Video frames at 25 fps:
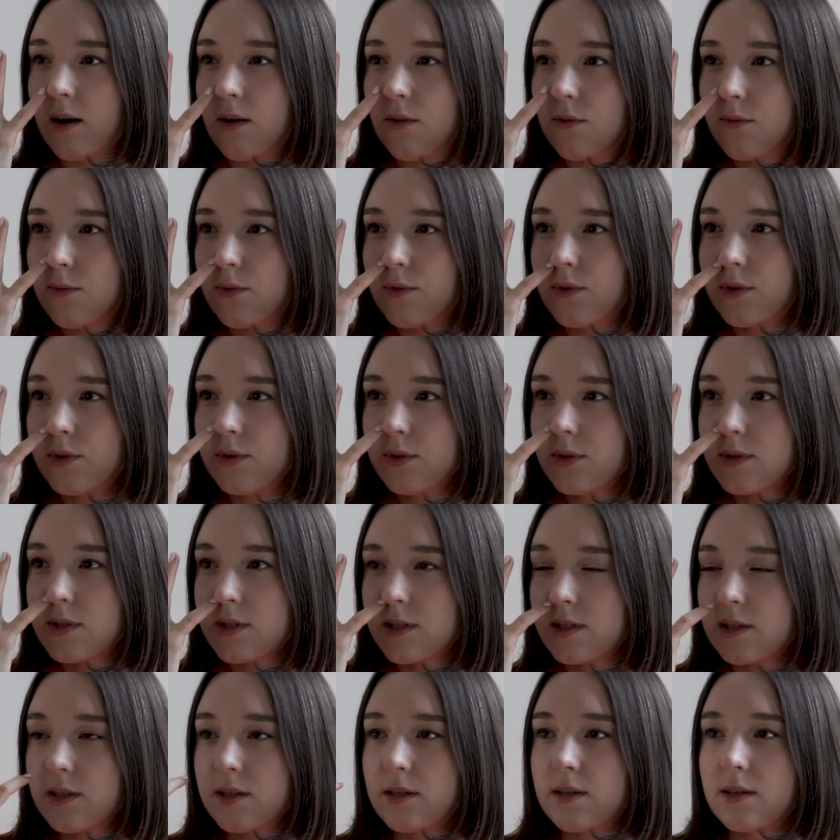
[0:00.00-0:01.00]

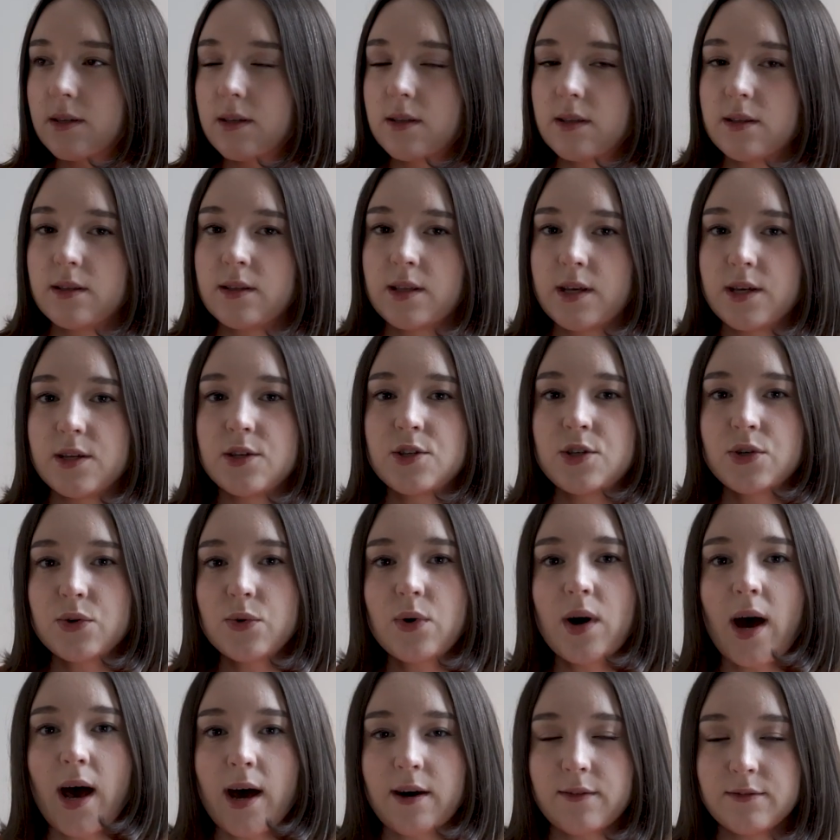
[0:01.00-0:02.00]
fruits, they do
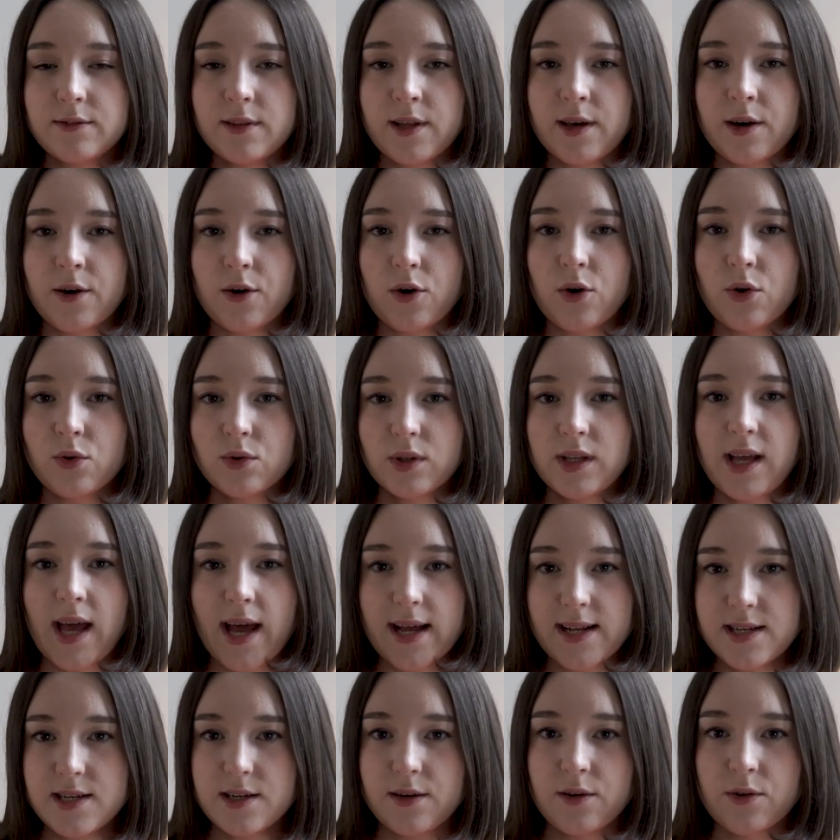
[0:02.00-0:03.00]
have their own
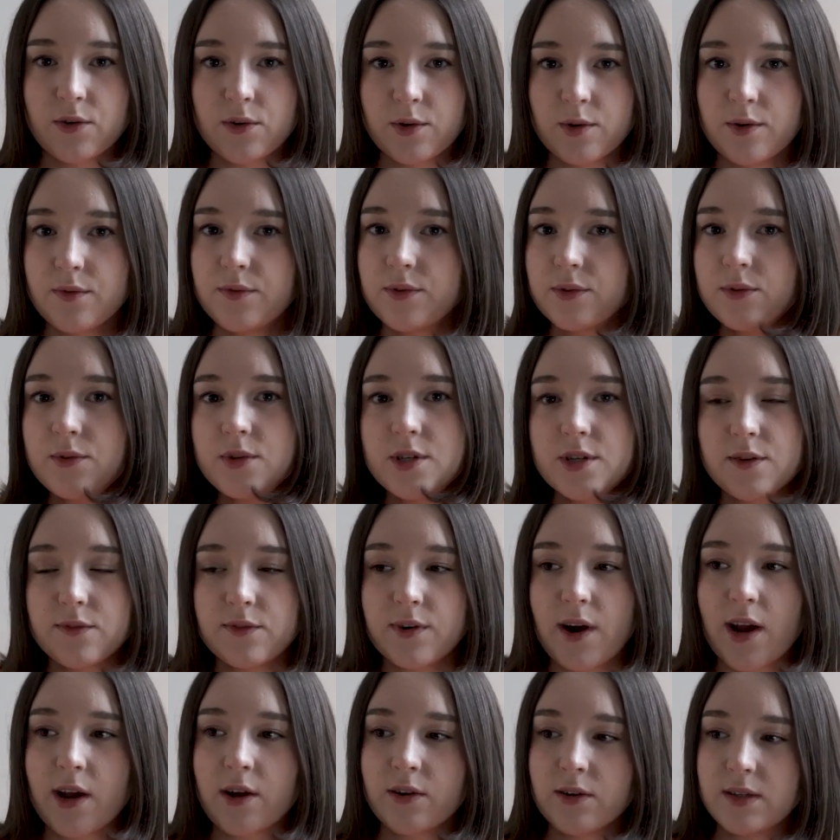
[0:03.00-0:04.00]
category, fruity
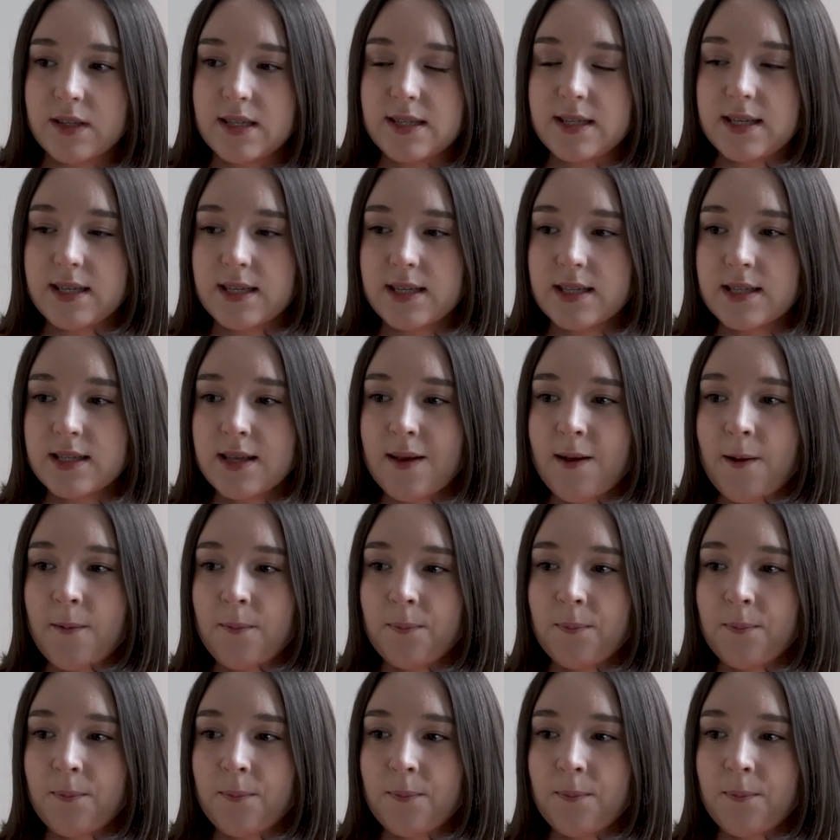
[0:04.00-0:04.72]
fragrances.